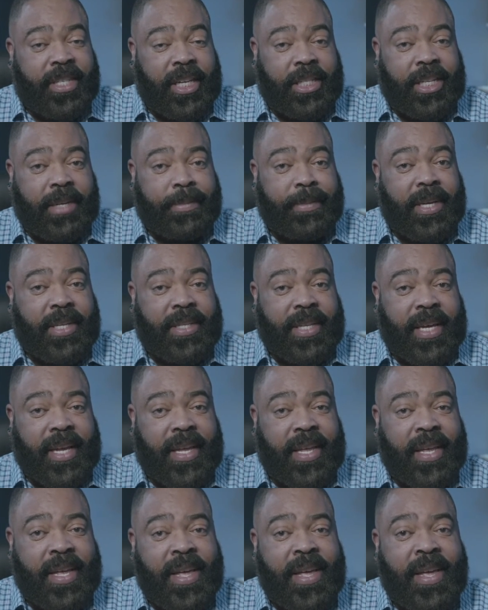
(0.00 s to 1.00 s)
teaching music,
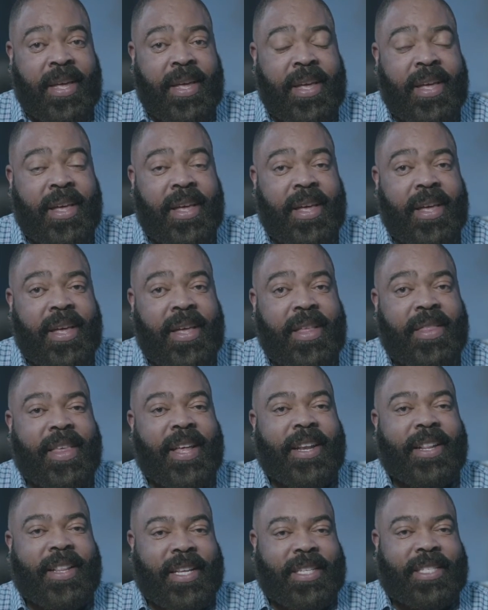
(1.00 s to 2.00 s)

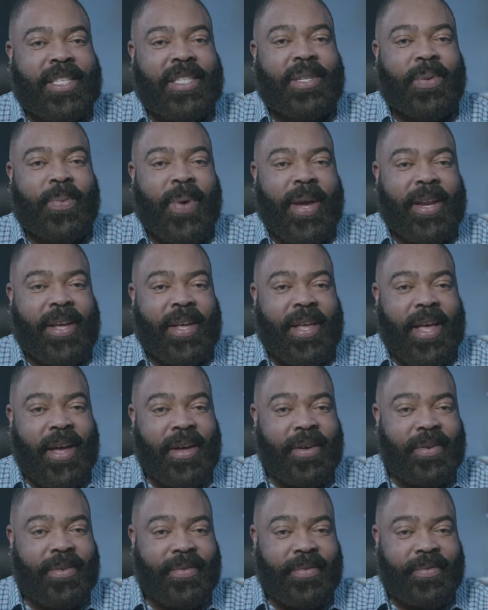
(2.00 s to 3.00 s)
then this is the way to
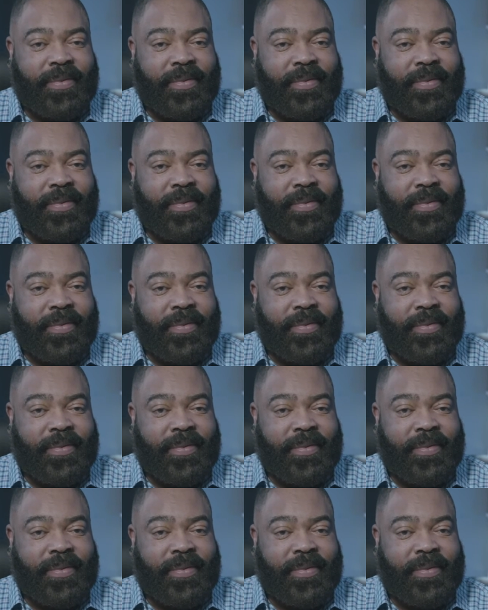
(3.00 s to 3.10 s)
go.